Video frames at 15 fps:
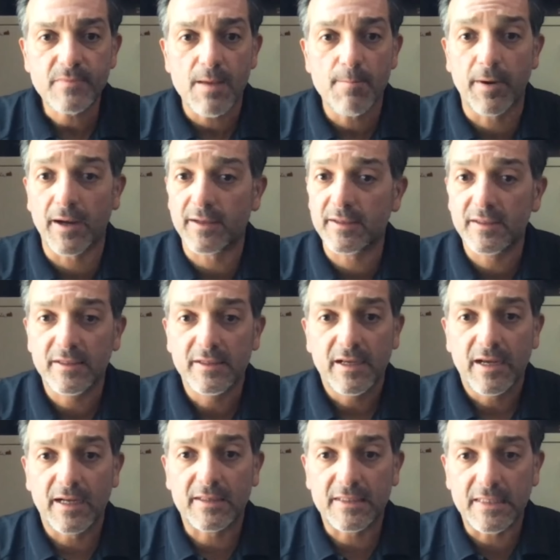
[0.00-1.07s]
but
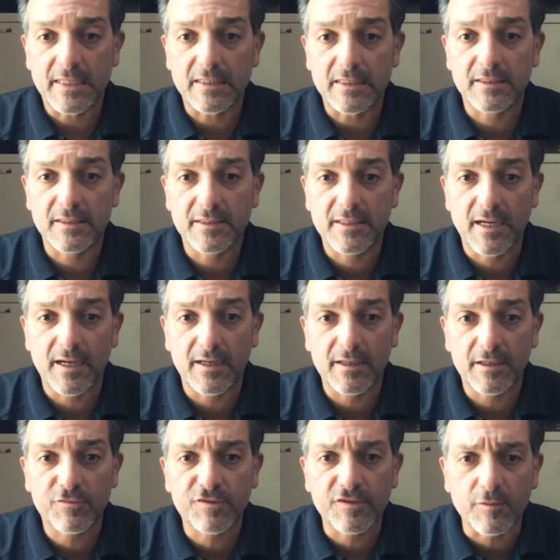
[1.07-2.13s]
at the end of the day,
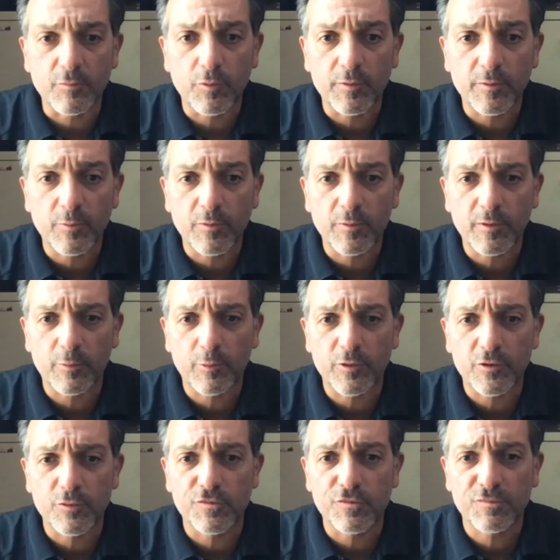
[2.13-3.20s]
let's see, with the
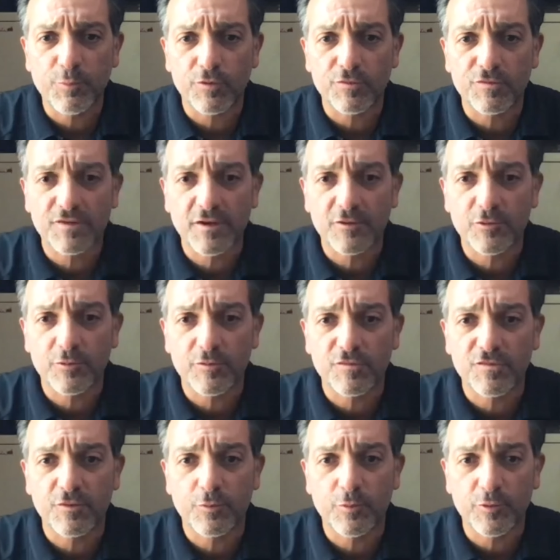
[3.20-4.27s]
reduced sports schedule this
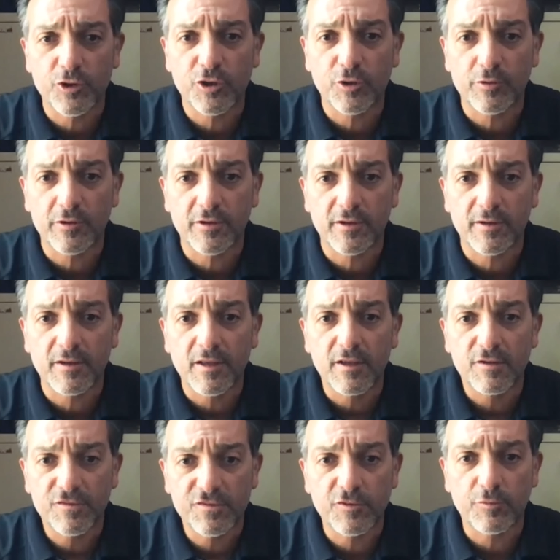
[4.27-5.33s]
year, will cheerleading
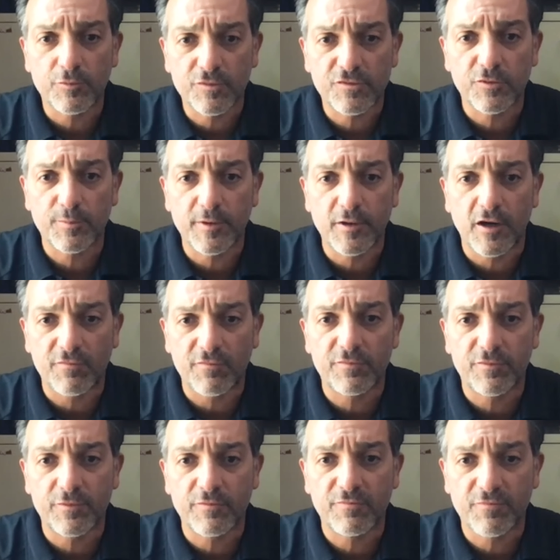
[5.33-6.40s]
still be offered for
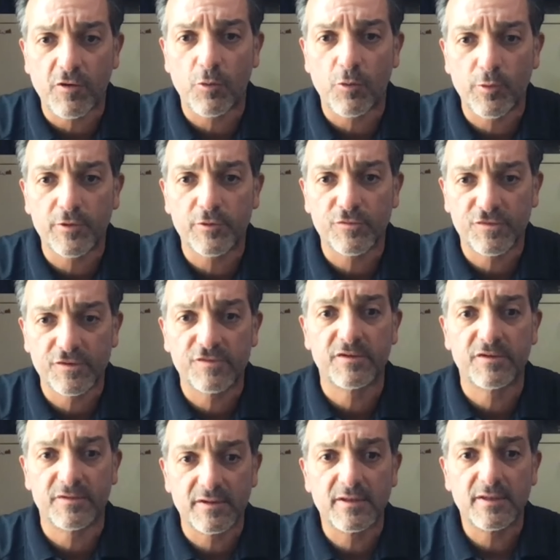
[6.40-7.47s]
the fall and winter season?
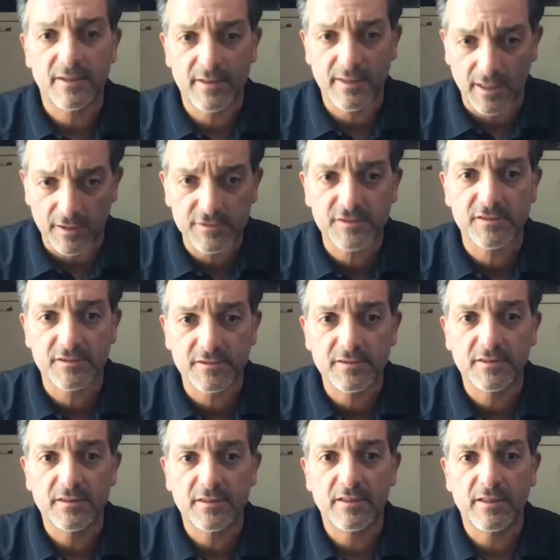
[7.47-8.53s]
Yes,
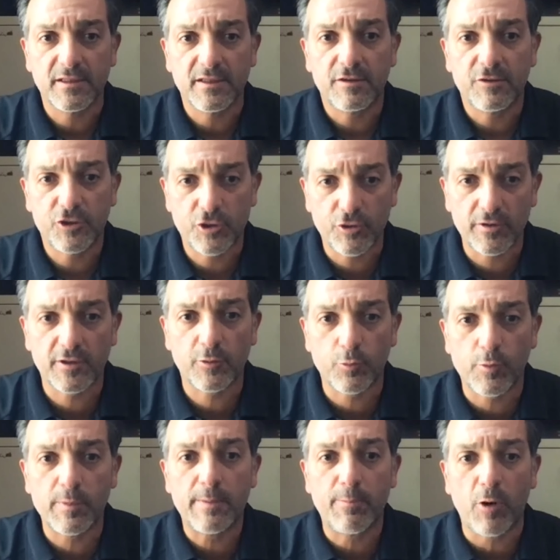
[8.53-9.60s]
cheerleading will
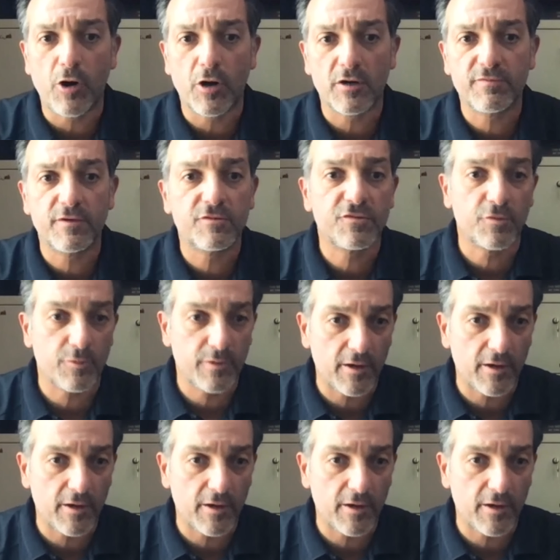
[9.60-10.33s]
be part of it. So